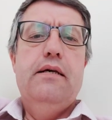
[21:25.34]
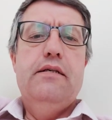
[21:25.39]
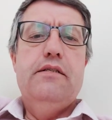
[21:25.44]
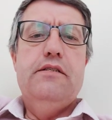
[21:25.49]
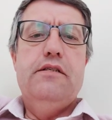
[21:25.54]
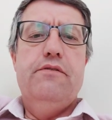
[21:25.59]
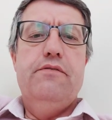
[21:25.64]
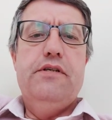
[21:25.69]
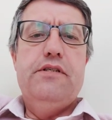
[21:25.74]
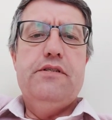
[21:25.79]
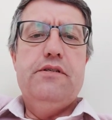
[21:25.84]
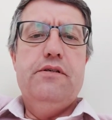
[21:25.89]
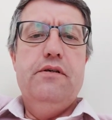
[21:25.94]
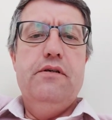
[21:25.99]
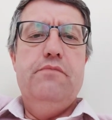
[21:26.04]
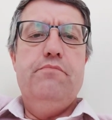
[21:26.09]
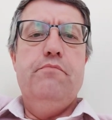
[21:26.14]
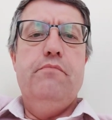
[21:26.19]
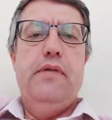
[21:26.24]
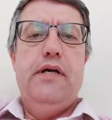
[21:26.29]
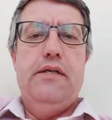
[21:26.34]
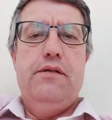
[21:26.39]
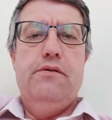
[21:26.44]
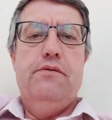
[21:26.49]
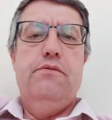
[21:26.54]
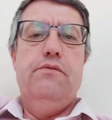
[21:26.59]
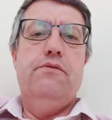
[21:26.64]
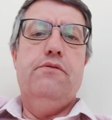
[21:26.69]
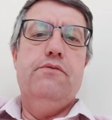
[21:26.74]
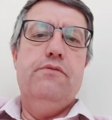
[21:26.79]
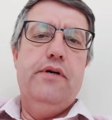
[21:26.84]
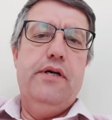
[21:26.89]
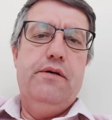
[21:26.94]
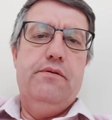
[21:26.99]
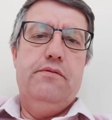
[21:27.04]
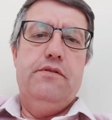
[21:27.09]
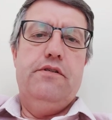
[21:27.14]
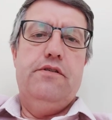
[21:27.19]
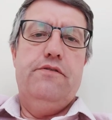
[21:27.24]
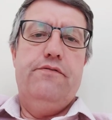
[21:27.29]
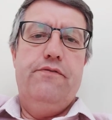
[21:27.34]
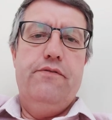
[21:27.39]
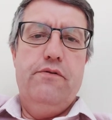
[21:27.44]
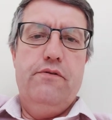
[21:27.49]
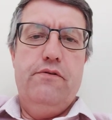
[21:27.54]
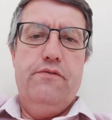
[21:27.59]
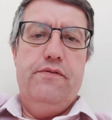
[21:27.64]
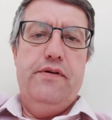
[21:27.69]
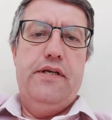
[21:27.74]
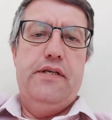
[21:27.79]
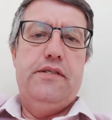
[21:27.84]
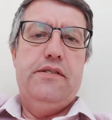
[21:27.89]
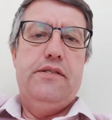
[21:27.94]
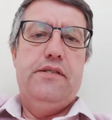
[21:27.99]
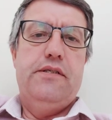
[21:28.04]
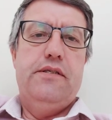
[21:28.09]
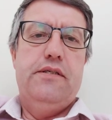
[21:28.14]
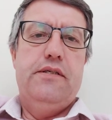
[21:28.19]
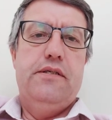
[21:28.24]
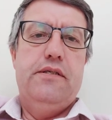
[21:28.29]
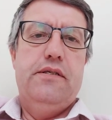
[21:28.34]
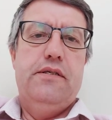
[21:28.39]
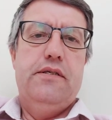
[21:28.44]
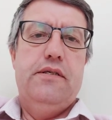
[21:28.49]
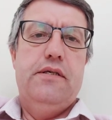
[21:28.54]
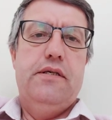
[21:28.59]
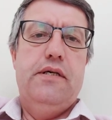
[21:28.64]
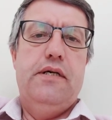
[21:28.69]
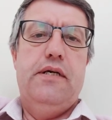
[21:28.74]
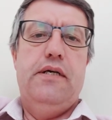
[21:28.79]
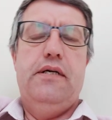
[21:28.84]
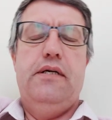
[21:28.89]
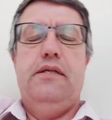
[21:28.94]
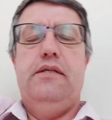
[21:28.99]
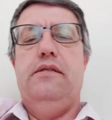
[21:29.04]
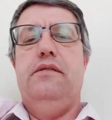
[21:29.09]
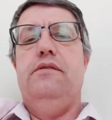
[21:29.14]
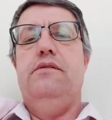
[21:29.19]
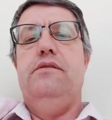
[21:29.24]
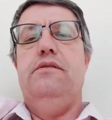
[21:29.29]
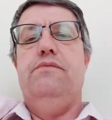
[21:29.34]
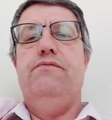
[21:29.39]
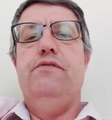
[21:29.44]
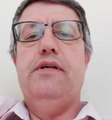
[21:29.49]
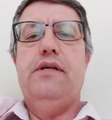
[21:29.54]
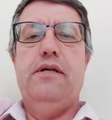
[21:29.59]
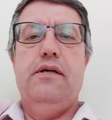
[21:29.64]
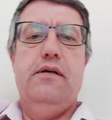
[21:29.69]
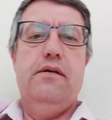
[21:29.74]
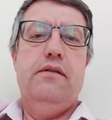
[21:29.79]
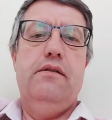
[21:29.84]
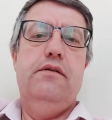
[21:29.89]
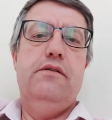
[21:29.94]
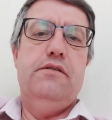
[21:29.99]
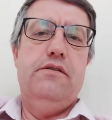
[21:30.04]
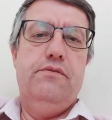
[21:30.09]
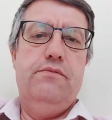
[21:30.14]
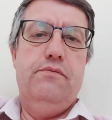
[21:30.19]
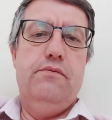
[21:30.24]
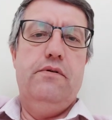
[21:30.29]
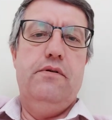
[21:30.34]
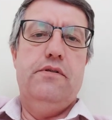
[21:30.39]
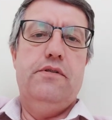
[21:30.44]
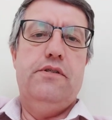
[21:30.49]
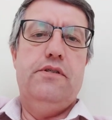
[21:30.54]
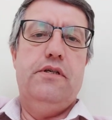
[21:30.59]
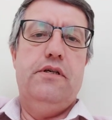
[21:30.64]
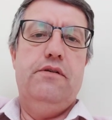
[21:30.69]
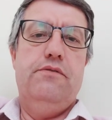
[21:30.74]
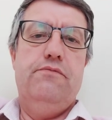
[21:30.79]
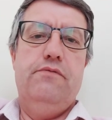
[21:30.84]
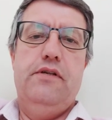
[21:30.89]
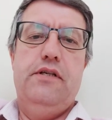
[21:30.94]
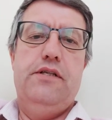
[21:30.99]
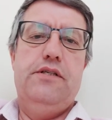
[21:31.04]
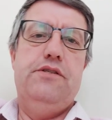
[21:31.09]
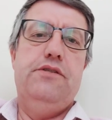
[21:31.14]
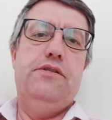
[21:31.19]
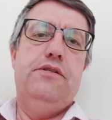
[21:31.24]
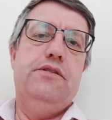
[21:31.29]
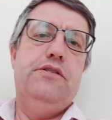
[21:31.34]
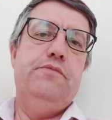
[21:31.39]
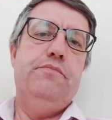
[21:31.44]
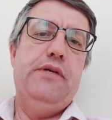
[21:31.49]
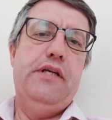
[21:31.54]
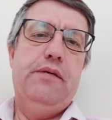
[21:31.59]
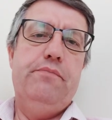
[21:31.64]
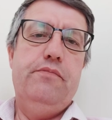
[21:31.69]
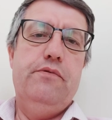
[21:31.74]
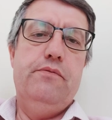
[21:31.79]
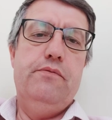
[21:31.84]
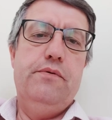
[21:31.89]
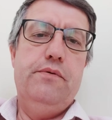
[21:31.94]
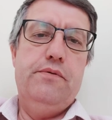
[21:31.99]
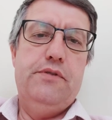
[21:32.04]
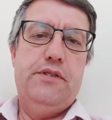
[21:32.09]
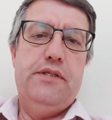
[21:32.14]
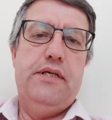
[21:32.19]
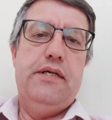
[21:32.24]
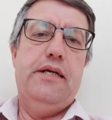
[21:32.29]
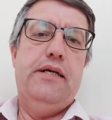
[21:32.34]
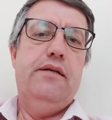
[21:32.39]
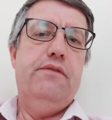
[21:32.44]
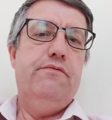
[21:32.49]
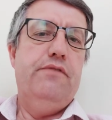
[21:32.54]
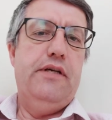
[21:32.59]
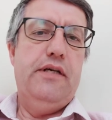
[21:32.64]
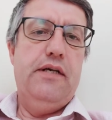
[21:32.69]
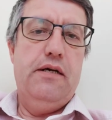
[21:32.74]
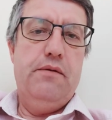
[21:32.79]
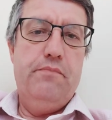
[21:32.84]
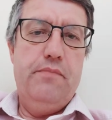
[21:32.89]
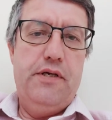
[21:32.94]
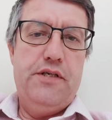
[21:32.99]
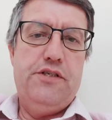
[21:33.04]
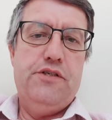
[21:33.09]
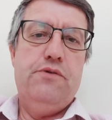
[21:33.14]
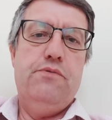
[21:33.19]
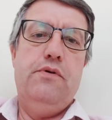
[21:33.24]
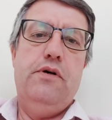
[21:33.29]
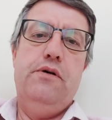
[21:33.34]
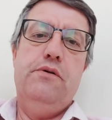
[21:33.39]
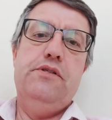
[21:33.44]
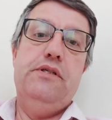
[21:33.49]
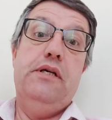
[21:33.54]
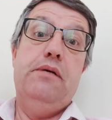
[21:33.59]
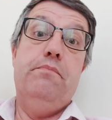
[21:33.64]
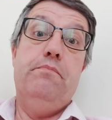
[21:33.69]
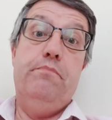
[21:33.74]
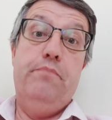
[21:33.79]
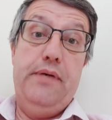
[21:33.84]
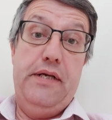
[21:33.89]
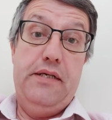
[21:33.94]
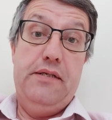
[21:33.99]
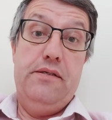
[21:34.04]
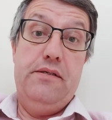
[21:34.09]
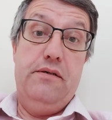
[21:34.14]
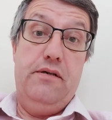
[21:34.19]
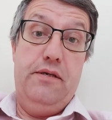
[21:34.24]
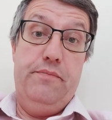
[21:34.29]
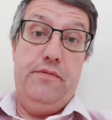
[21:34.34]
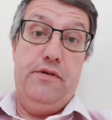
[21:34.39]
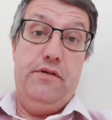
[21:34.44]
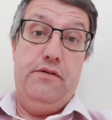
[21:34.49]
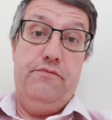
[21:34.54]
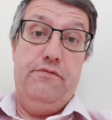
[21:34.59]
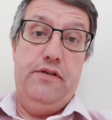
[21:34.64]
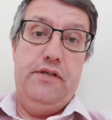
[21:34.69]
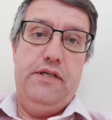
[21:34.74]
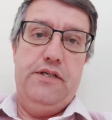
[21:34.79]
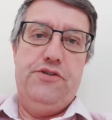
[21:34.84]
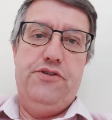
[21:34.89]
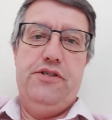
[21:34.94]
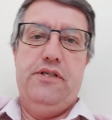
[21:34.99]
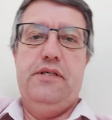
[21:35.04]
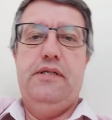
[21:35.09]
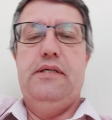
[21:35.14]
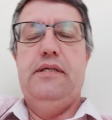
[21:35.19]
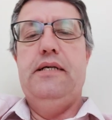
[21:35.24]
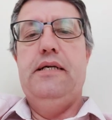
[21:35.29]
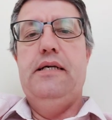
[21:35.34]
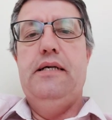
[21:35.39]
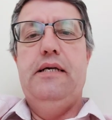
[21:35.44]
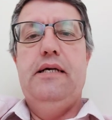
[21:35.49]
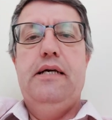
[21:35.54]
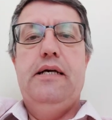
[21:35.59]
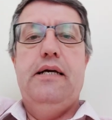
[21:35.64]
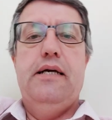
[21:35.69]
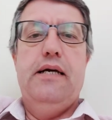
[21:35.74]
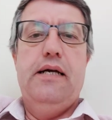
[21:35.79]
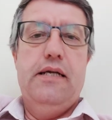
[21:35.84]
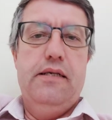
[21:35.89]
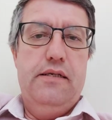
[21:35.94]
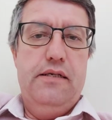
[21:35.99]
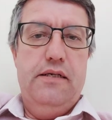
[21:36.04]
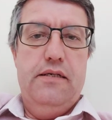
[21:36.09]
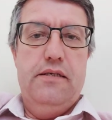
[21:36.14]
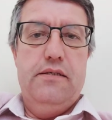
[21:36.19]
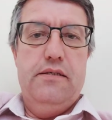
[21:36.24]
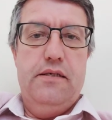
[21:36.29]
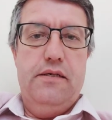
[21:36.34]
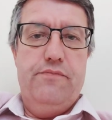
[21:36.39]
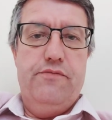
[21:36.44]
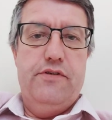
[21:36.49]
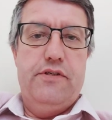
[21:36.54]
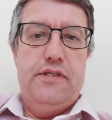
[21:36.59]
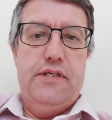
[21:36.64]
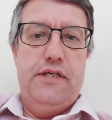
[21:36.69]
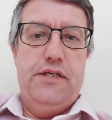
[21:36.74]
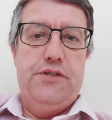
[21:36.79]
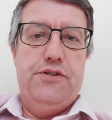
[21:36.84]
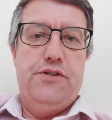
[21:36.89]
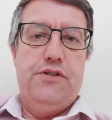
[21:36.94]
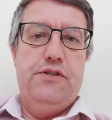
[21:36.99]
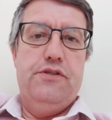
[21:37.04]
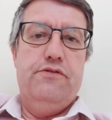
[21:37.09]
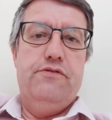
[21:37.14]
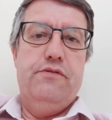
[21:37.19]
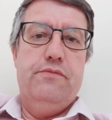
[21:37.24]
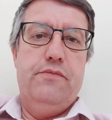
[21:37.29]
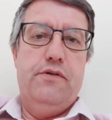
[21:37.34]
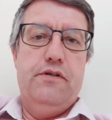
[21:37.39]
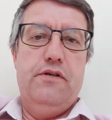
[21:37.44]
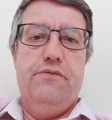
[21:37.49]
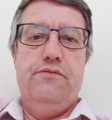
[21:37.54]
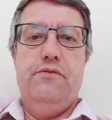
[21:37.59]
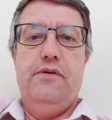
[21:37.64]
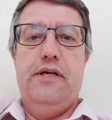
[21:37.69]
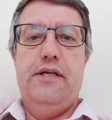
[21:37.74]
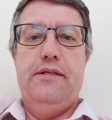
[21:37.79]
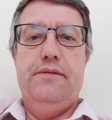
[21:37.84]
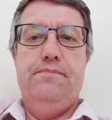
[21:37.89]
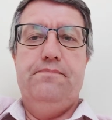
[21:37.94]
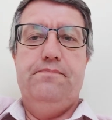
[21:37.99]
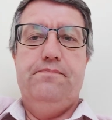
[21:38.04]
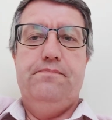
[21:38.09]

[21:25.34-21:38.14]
So there's good medical grounds for this. And regardless of what certain religious people will say, and they are misquoting big time on the religion, any interpretations from what I've read,